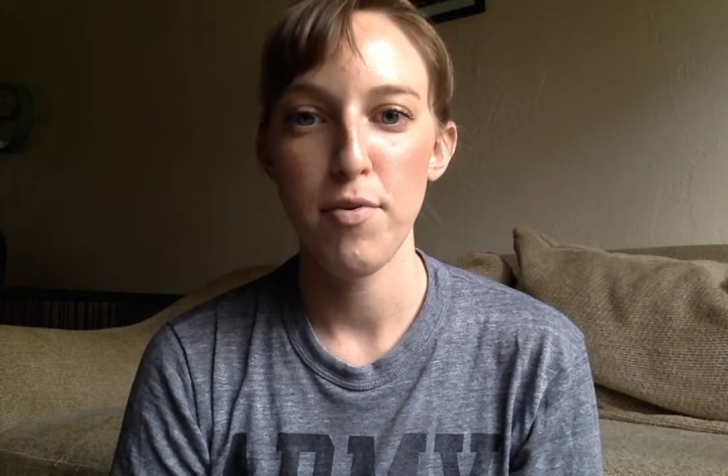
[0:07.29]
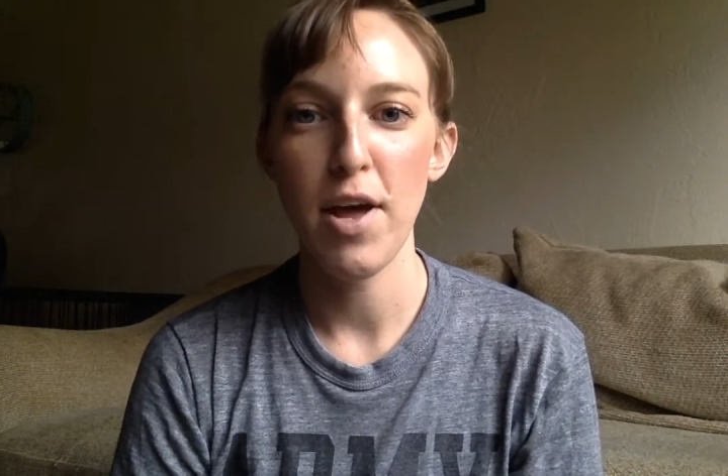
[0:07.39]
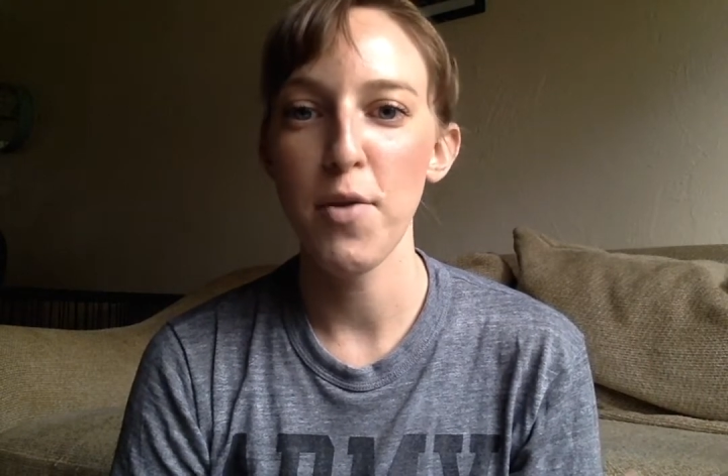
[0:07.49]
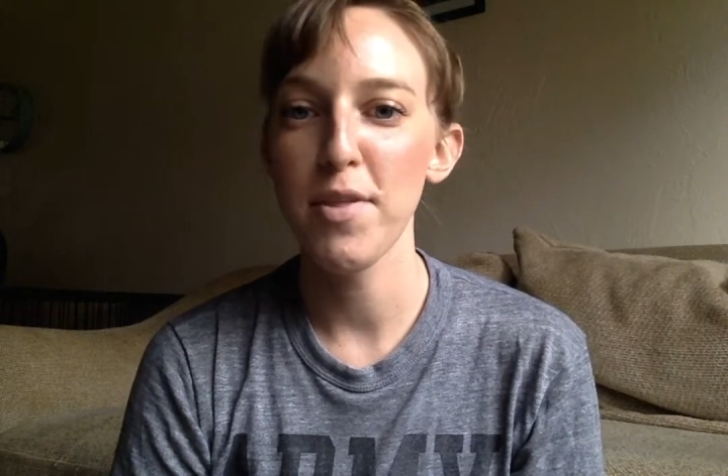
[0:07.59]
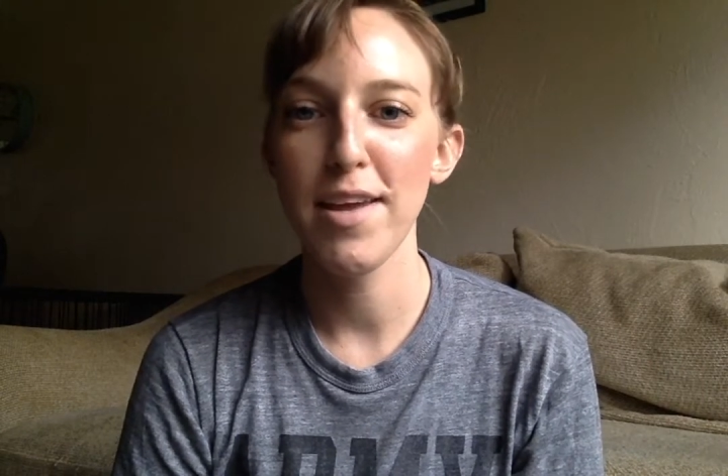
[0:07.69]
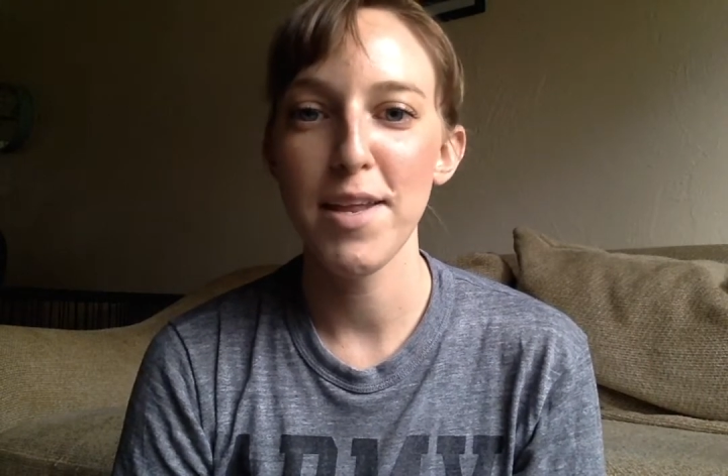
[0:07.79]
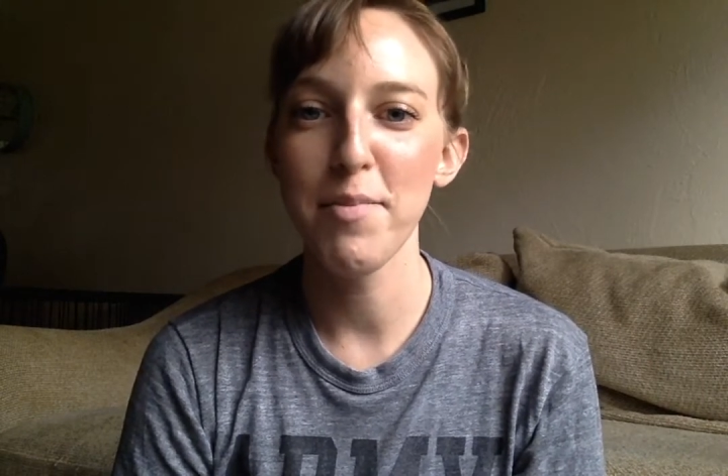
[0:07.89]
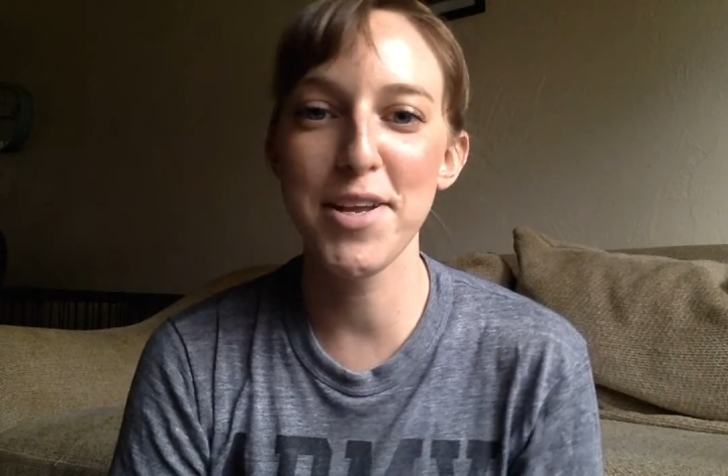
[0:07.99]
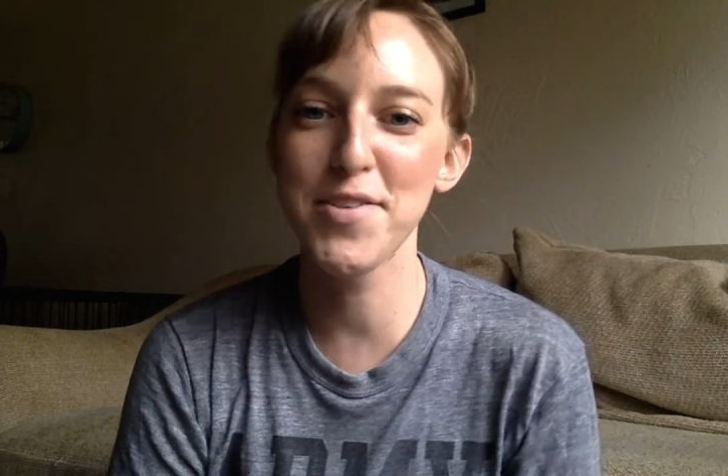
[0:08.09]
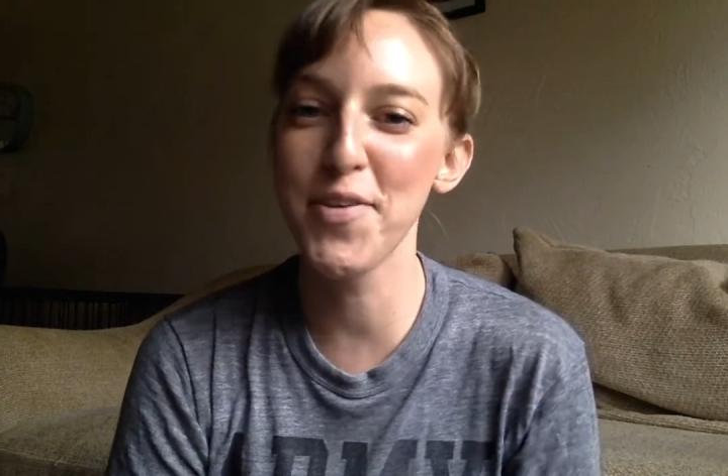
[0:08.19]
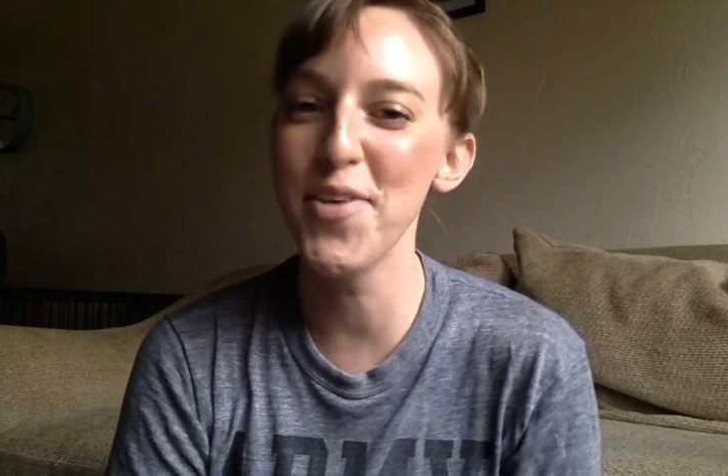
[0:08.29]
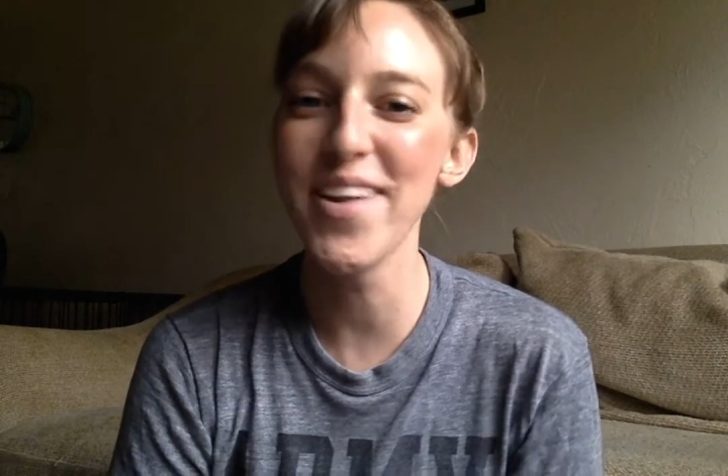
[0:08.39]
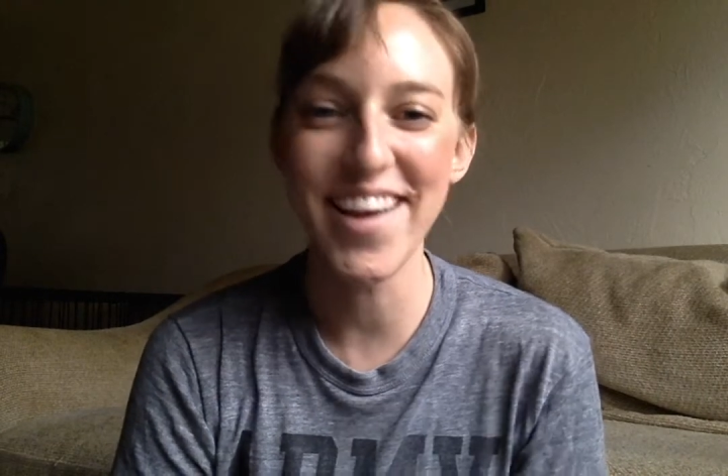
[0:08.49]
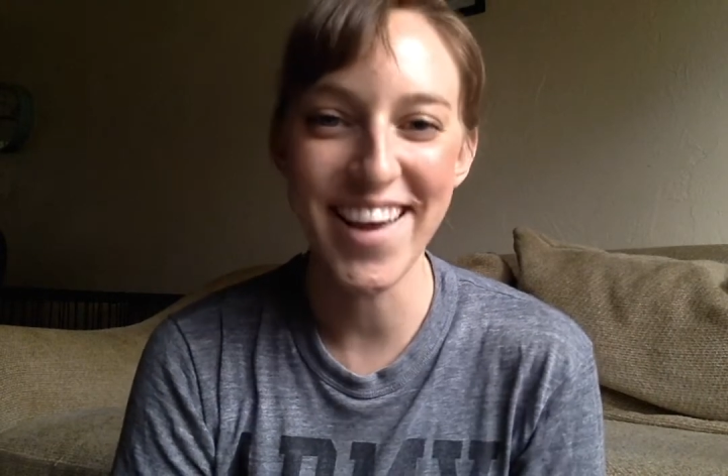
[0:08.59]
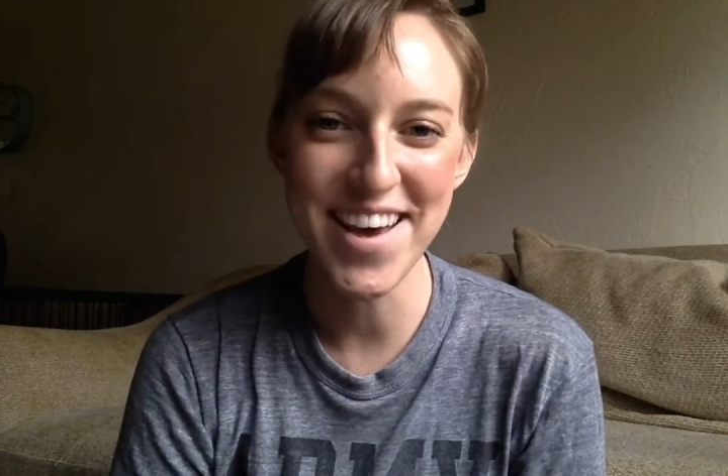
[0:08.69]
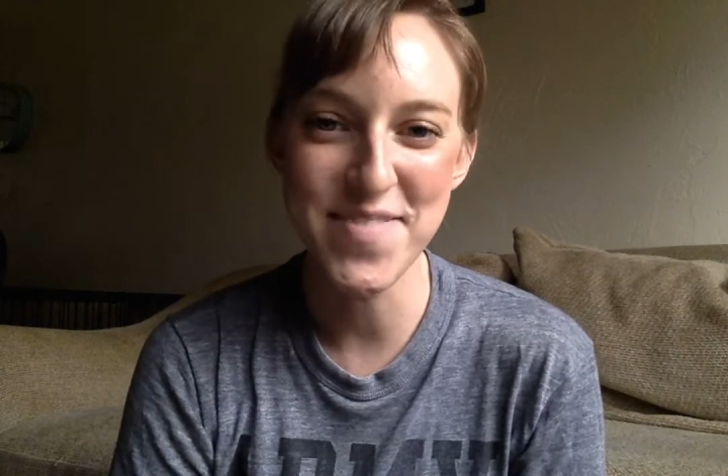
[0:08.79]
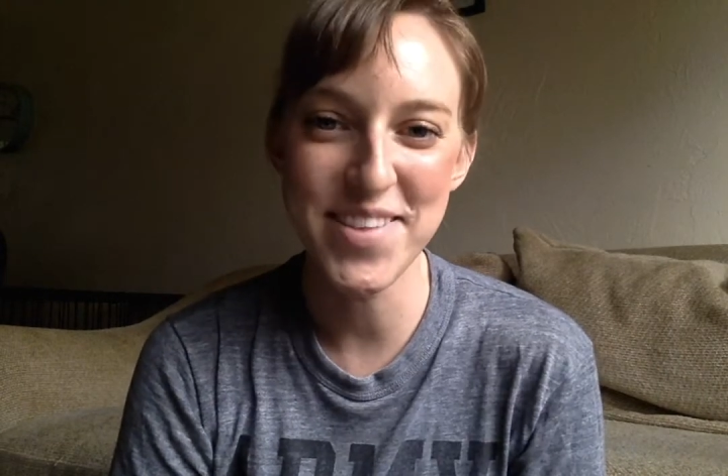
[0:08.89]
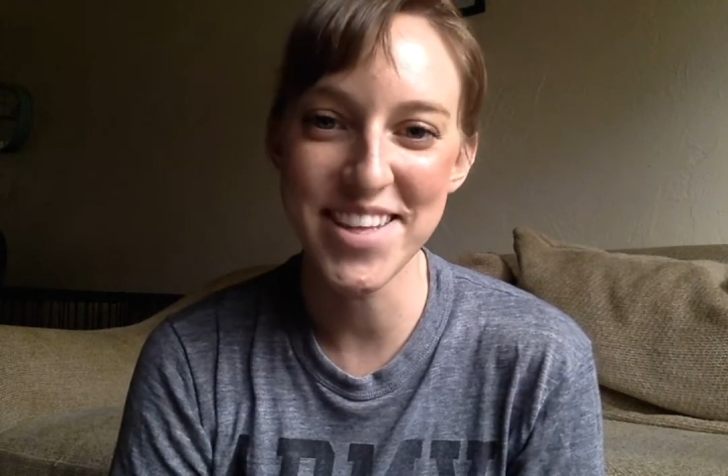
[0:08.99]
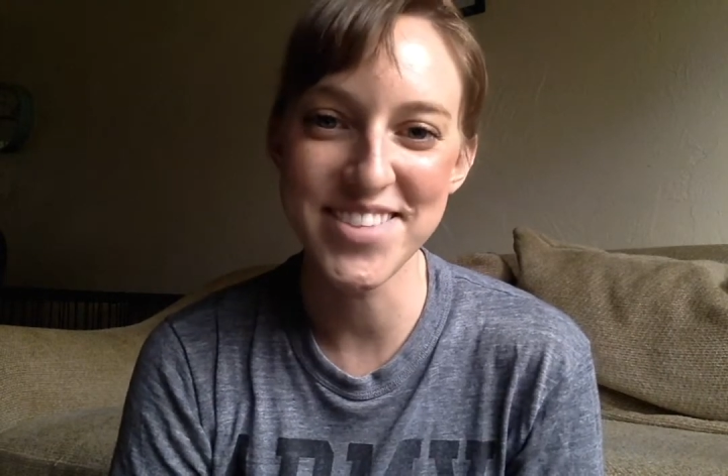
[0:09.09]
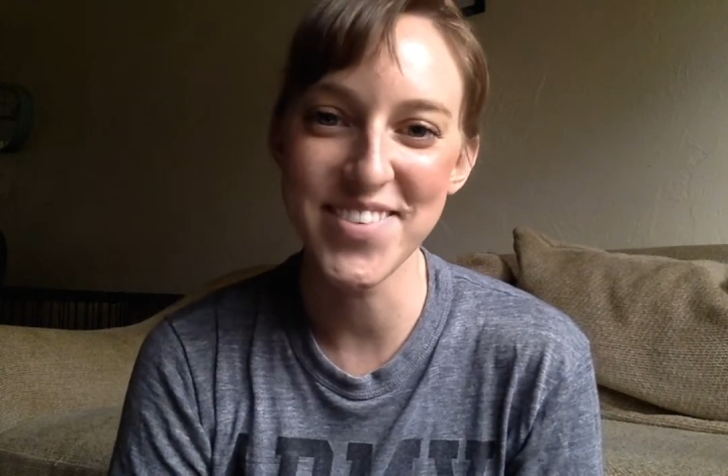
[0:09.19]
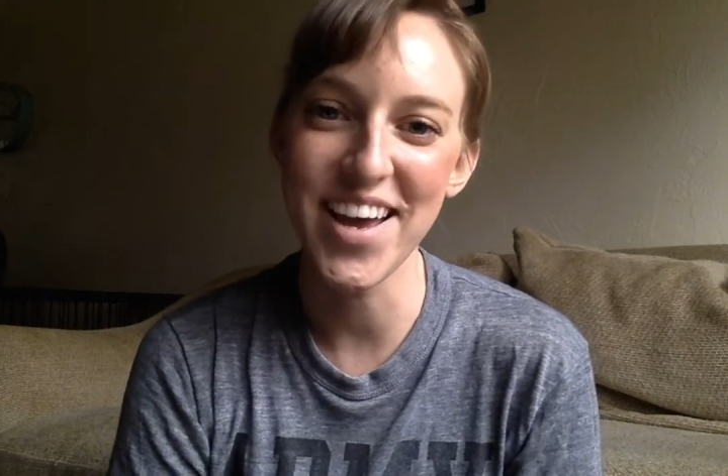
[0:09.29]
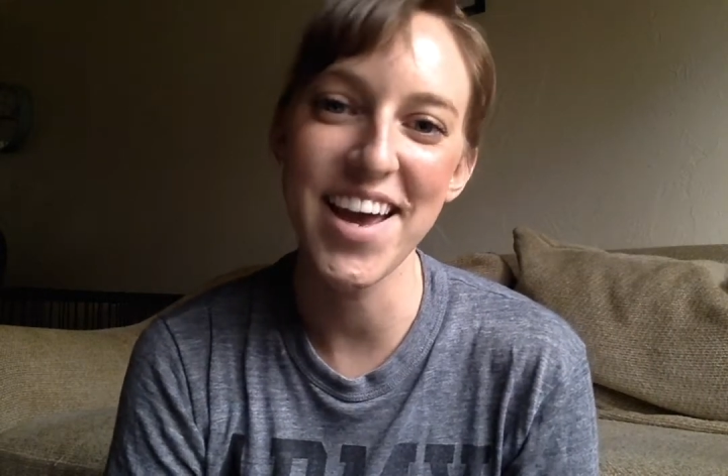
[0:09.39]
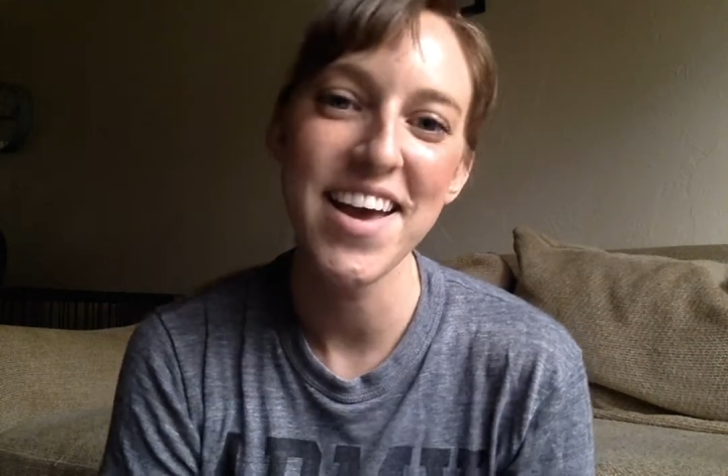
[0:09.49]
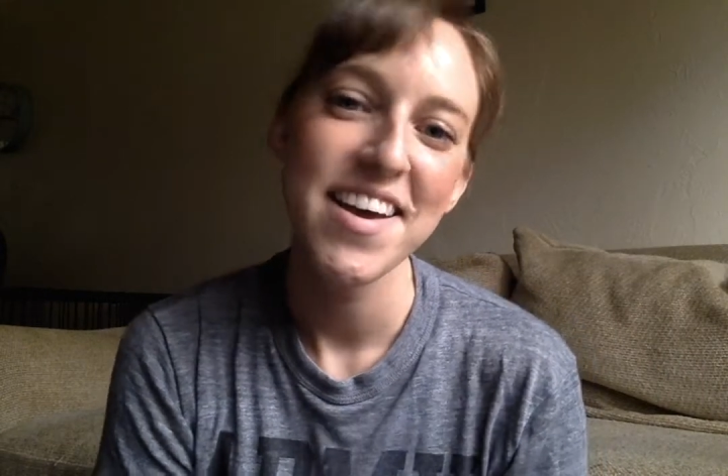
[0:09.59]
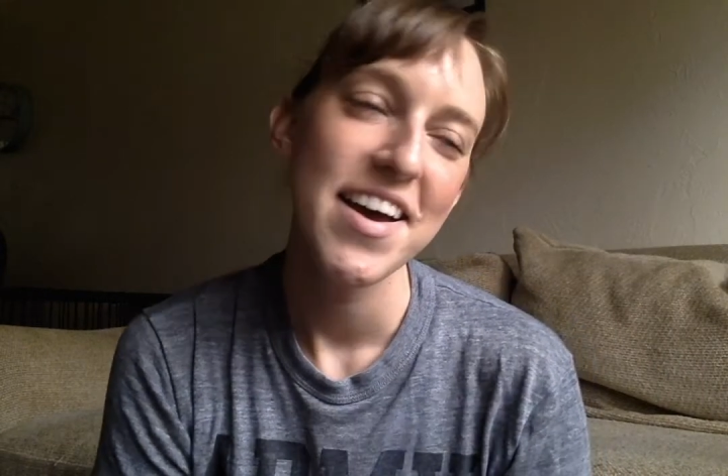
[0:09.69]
I don't think anybody's viewed it yet, but that's okay.